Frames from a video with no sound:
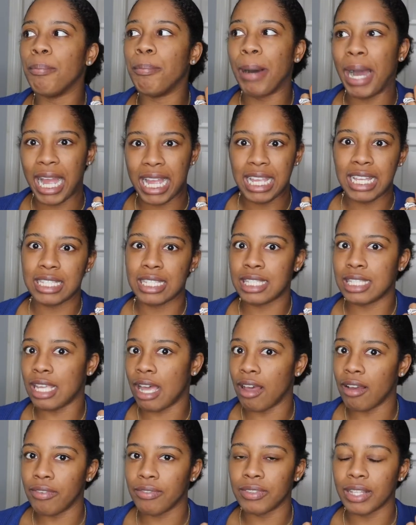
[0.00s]
by
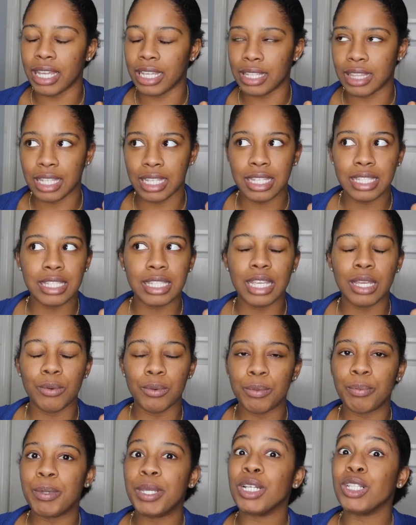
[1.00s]
itself like this, it
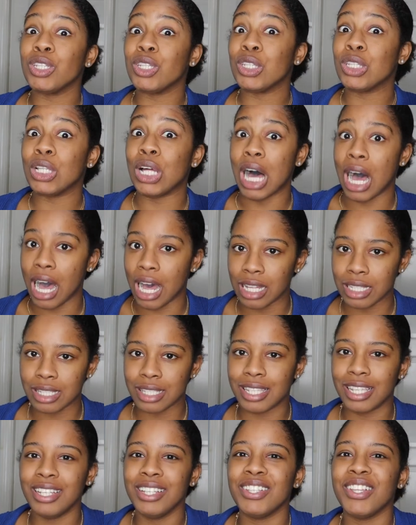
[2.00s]
would be a lot.